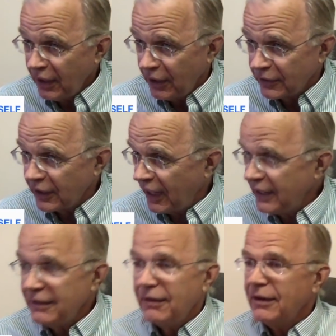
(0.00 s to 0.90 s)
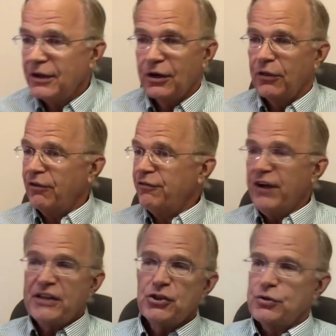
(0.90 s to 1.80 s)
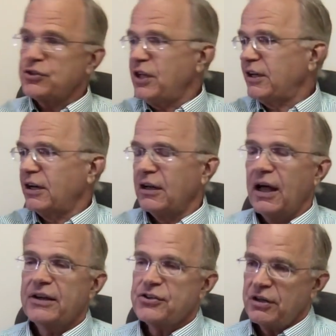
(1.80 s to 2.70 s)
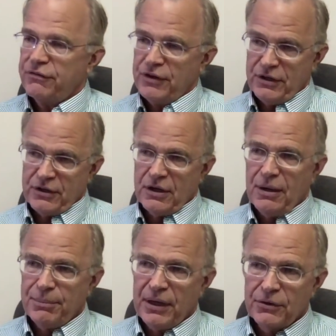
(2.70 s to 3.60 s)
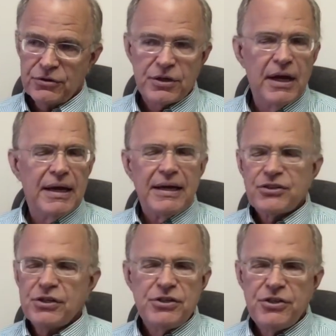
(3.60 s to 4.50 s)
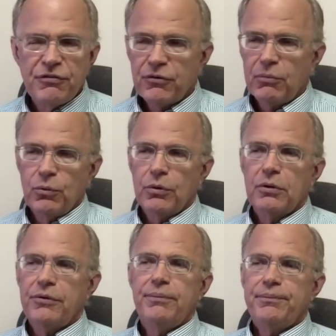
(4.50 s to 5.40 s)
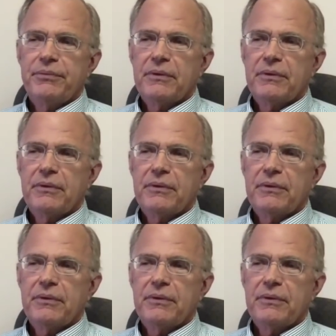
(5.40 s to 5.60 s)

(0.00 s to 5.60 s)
Okay. You know, the vets are sending a lot of stuff into the compounders. It's a different world.